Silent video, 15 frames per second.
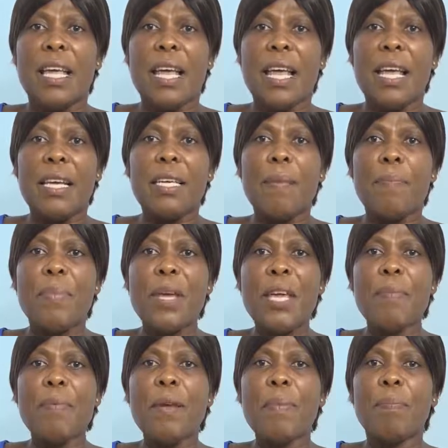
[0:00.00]
and the
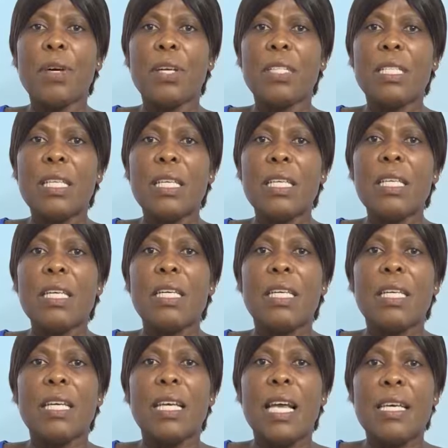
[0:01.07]
baby body
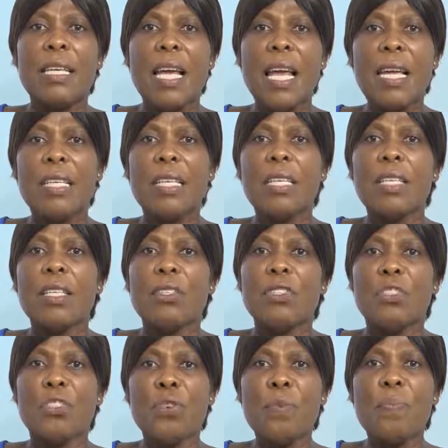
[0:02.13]
and head
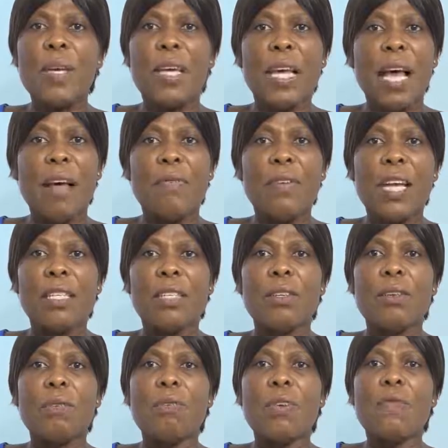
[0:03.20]
should be covered
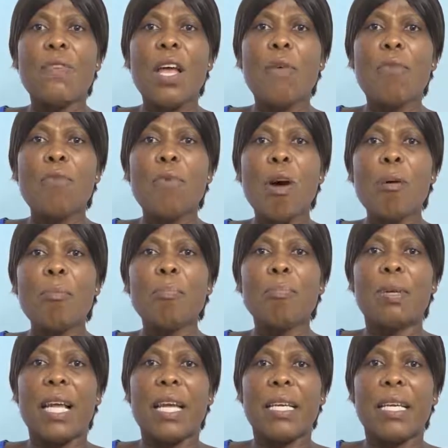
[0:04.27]
with a warm
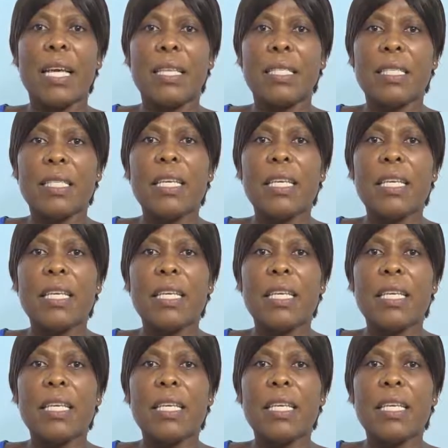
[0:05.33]
blanket,